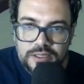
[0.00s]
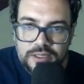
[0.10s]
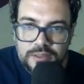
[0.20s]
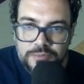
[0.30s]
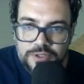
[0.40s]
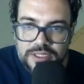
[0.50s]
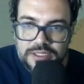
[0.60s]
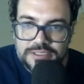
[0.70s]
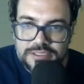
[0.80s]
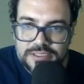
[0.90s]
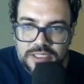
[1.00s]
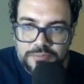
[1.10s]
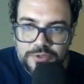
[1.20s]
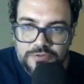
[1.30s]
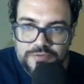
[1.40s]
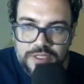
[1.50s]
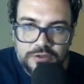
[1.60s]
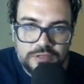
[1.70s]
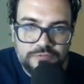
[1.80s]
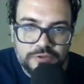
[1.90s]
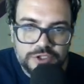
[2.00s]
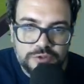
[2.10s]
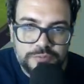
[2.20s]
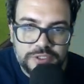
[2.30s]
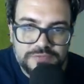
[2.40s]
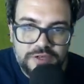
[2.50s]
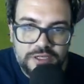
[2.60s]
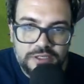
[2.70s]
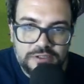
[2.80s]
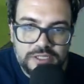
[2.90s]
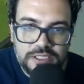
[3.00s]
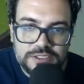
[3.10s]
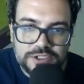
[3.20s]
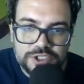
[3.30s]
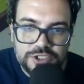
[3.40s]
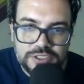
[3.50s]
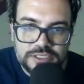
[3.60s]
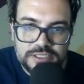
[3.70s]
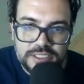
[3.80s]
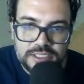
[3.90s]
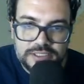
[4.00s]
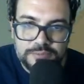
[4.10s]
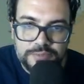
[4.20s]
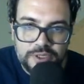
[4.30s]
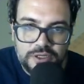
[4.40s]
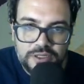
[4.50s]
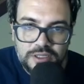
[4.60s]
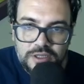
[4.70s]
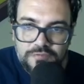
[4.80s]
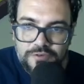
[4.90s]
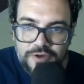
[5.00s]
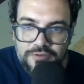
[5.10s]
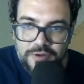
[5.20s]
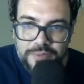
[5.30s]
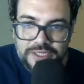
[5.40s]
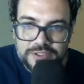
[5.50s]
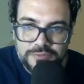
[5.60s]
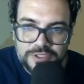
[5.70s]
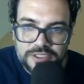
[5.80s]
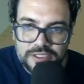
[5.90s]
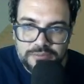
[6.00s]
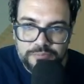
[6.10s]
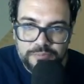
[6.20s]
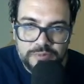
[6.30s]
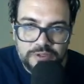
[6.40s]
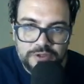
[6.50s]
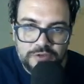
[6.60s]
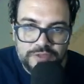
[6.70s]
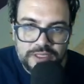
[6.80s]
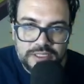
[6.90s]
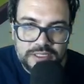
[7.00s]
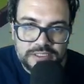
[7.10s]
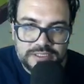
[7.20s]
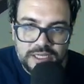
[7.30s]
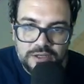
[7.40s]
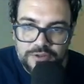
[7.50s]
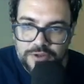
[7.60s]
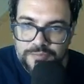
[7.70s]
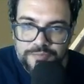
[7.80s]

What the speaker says: Amuda cuts inside beautifully, looking for the short pass. Fine, takes the shot instead, hits the bar. Pereira back to Amuda. Not over yet. It is now, though.